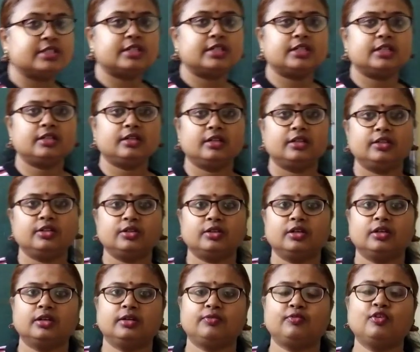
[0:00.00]
the
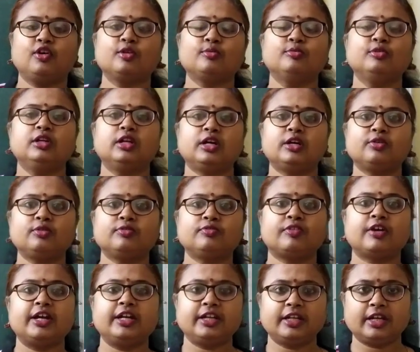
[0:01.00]
formula to
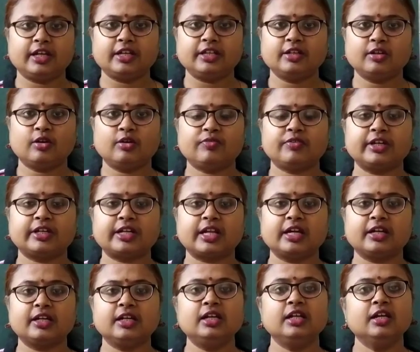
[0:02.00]
find area of
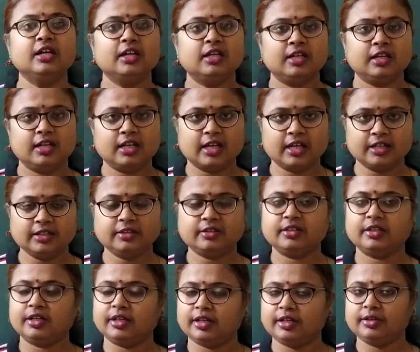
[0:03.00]
rectangle?
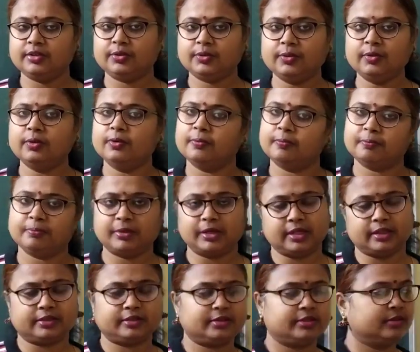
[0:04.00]
Length into
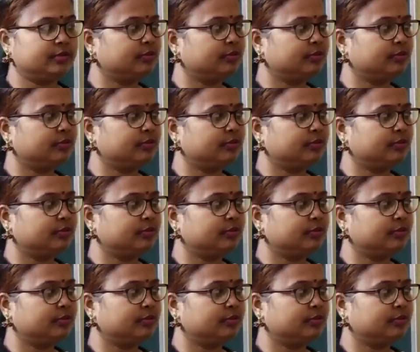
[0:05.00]
breadth.